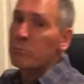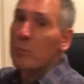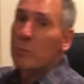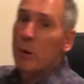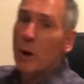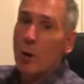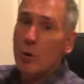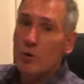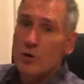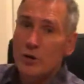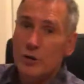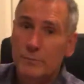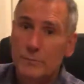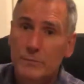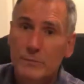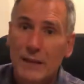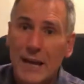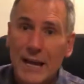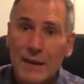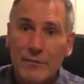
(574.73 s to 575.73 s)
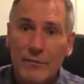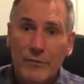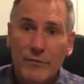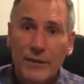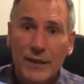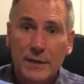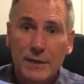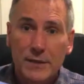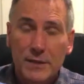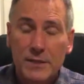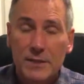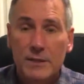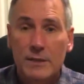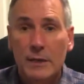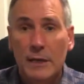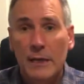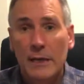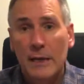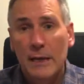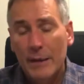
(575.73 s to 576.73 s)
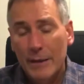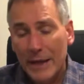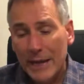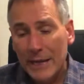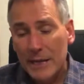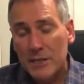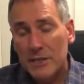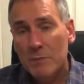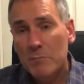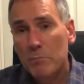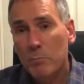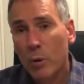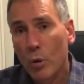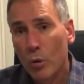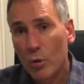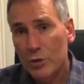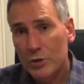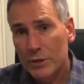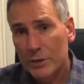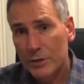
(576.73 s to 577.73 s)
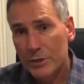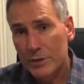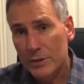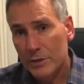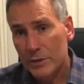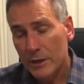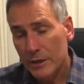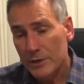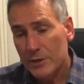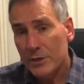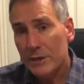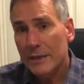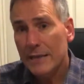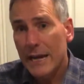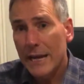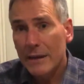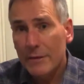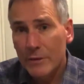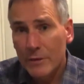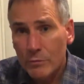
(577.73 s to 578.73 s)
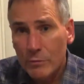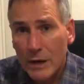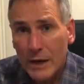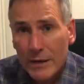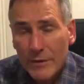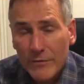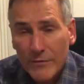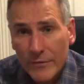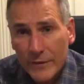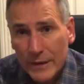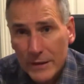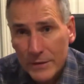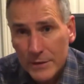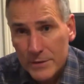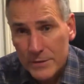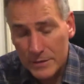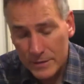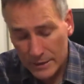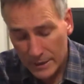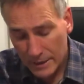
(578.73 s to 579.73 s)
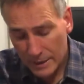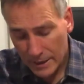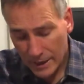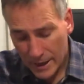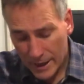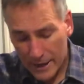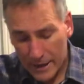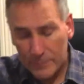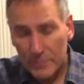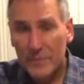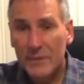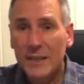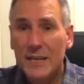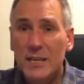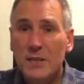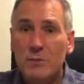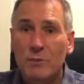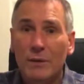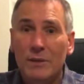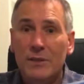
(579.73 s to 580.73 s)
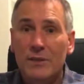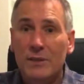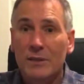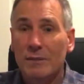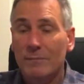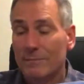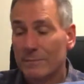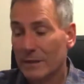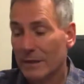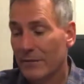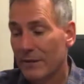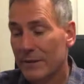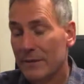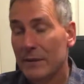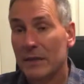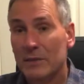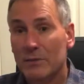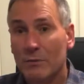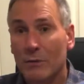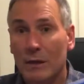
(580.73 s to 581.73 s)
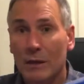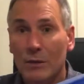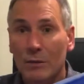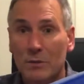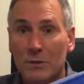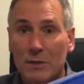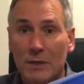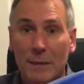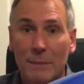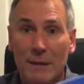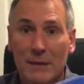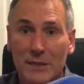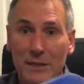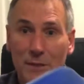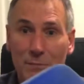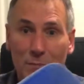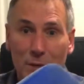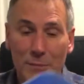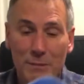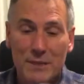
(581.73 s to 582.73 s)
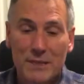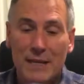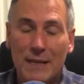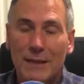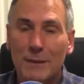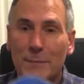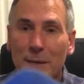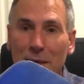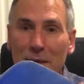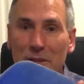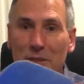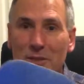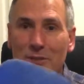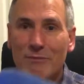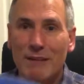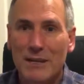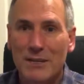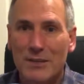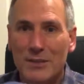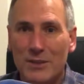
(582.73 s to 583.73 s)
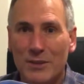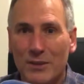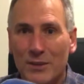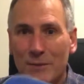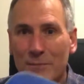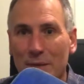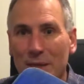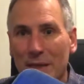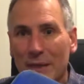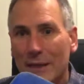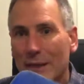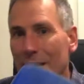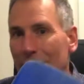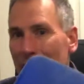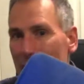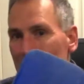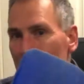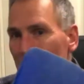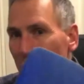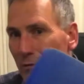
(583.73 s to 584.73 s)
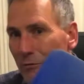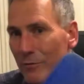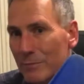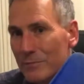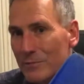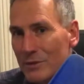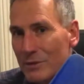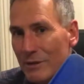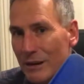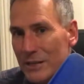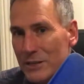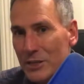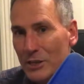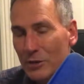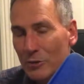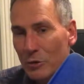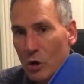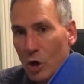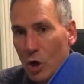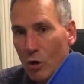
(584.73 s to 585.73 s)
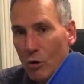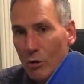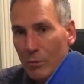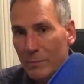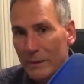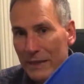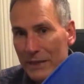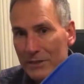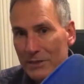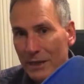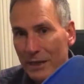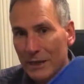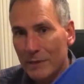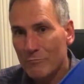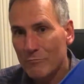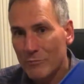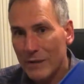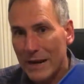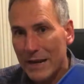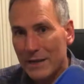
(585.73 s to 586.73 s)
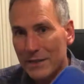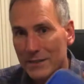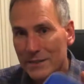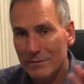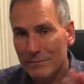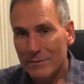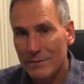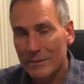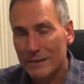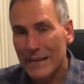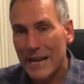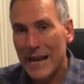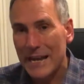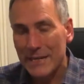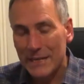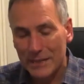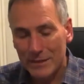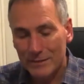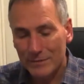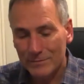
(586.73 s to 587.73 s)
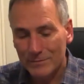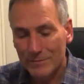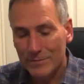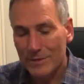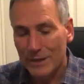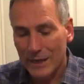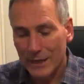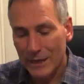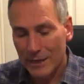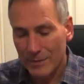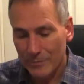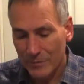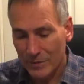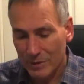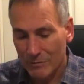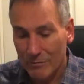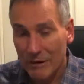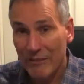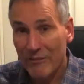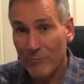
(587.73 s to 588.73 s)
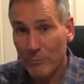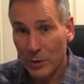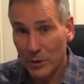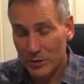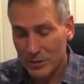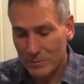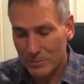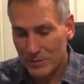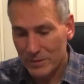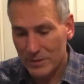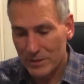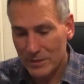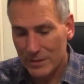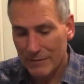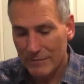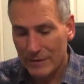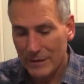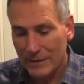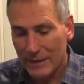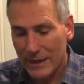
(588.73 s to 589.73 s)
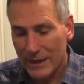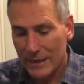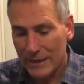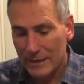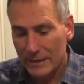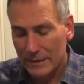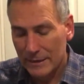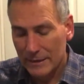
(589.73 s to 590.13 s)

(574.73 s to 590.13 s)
propulsion and fins, and it's important to get the right fins. These ones I've had these quite a long time actually. You can probably tell by the scratches on them. That's not from scratching on coral, but that's going in wrecks and landing on rough bottoms and stuff like that.